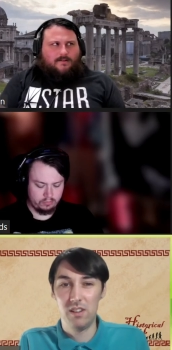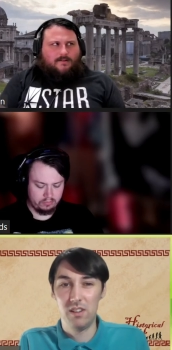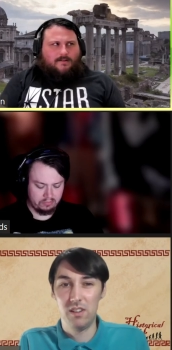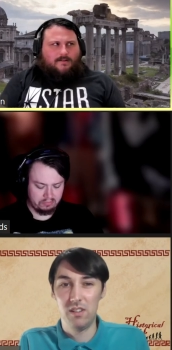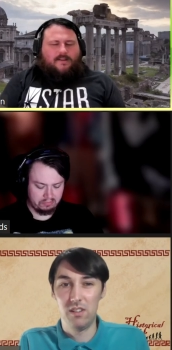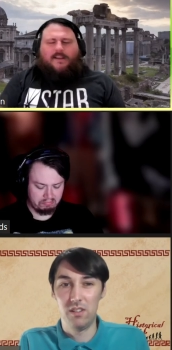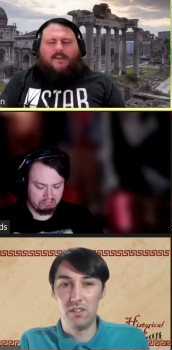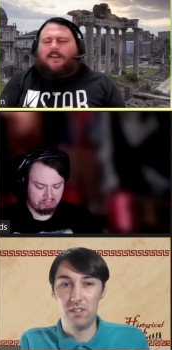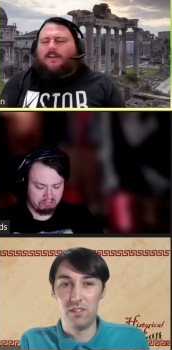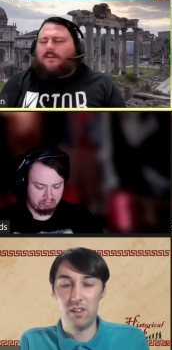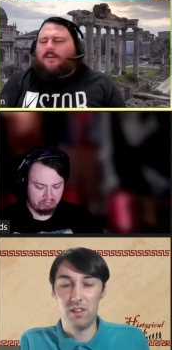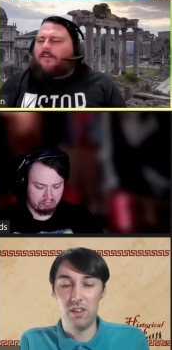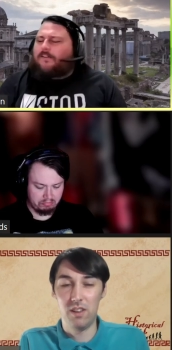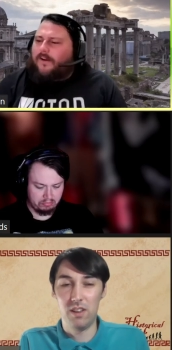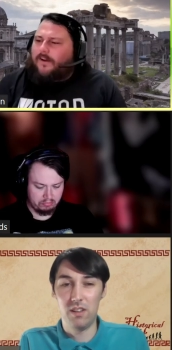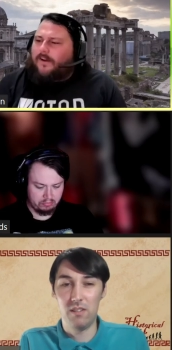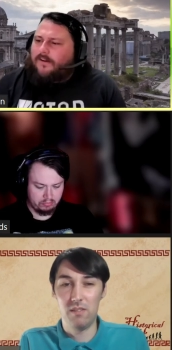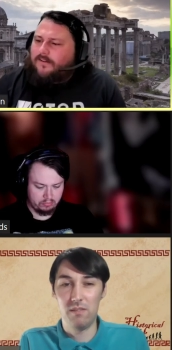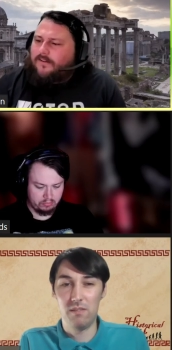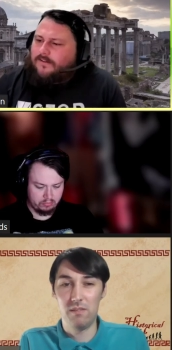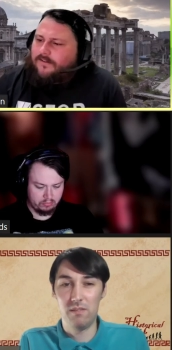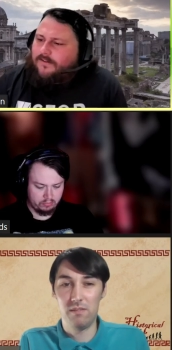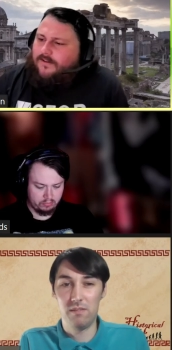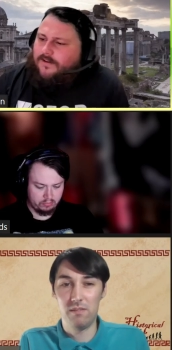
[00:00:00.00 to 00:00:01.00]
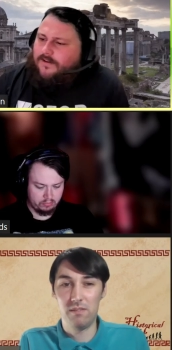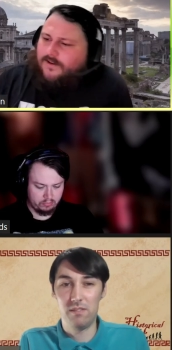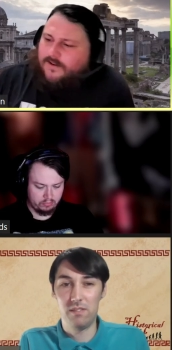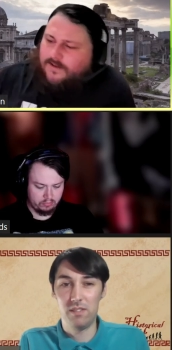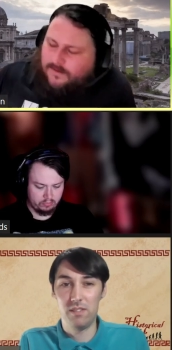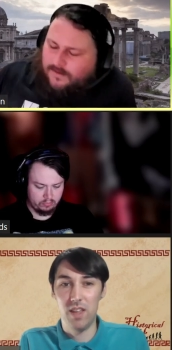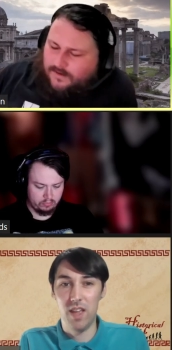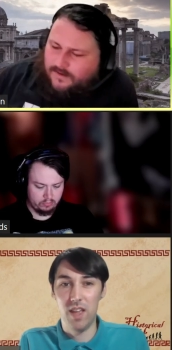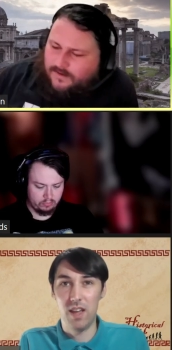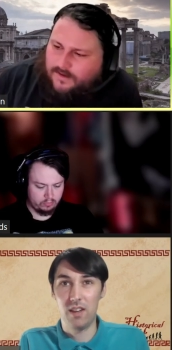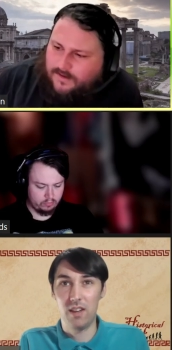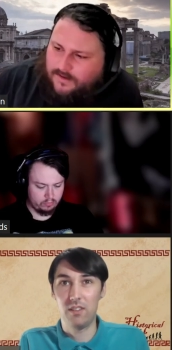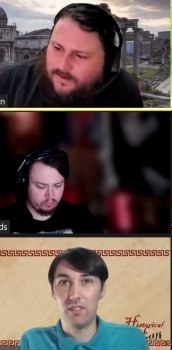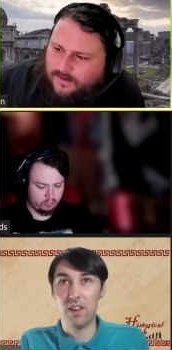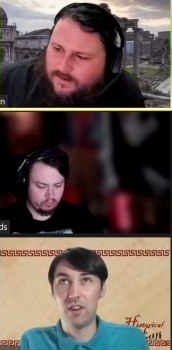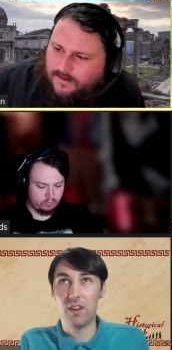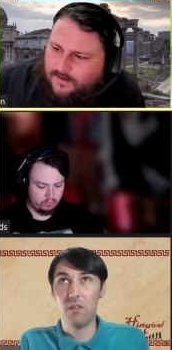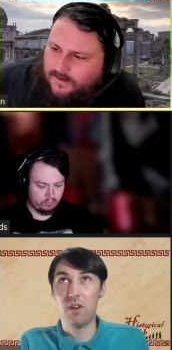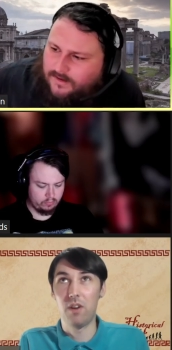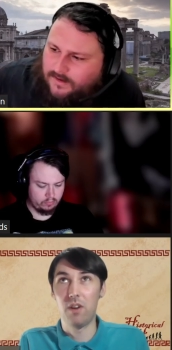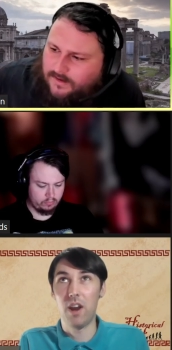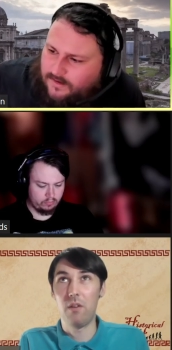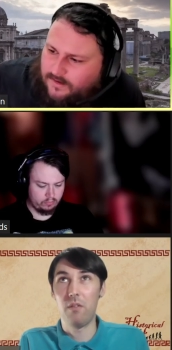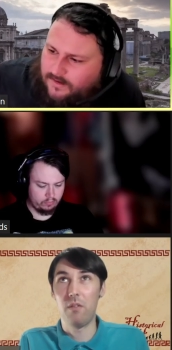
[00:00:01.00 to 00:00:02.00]
Speaker 1: yeah. Okay. Yeah, because I
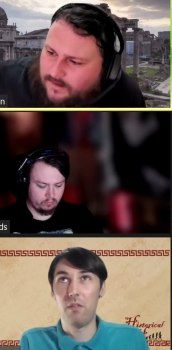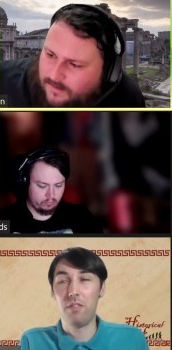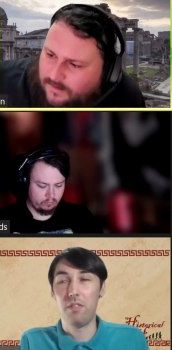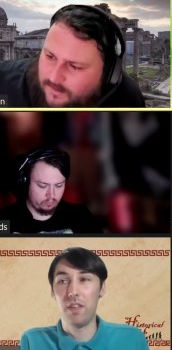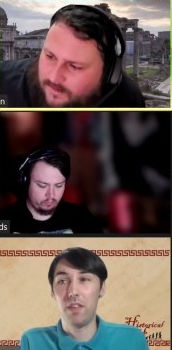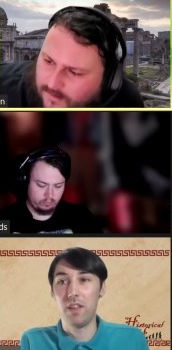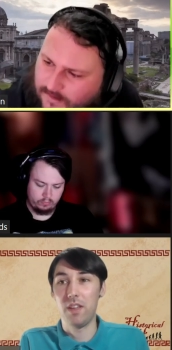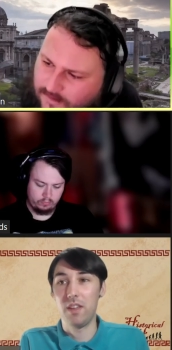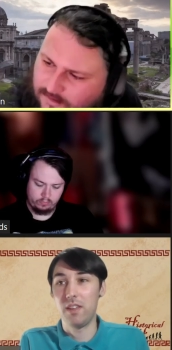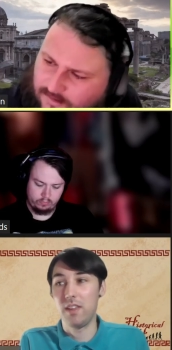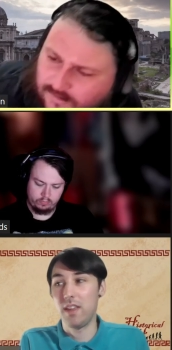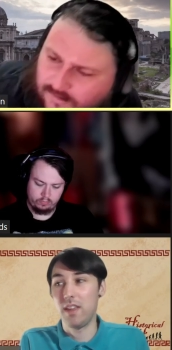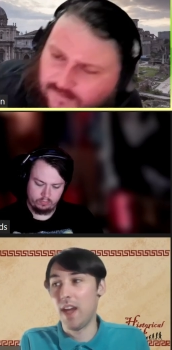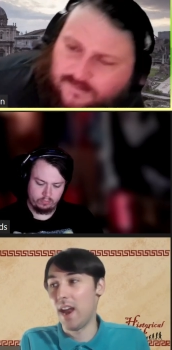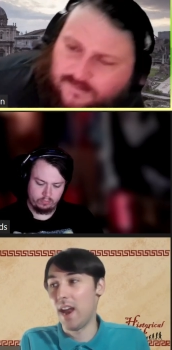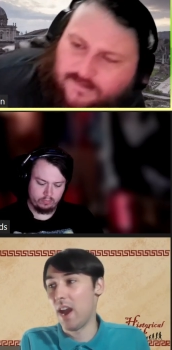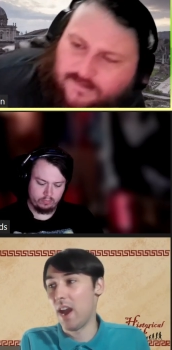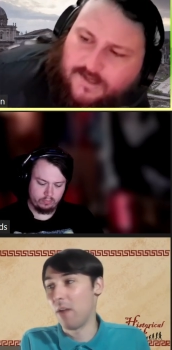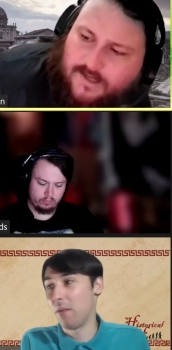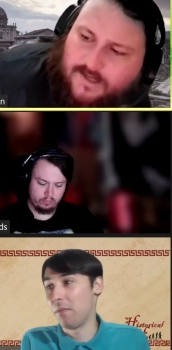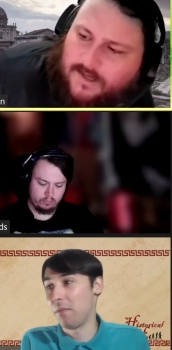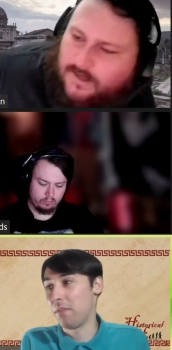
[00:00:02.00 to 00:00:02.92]
don't. I don't think. Yeah, I don't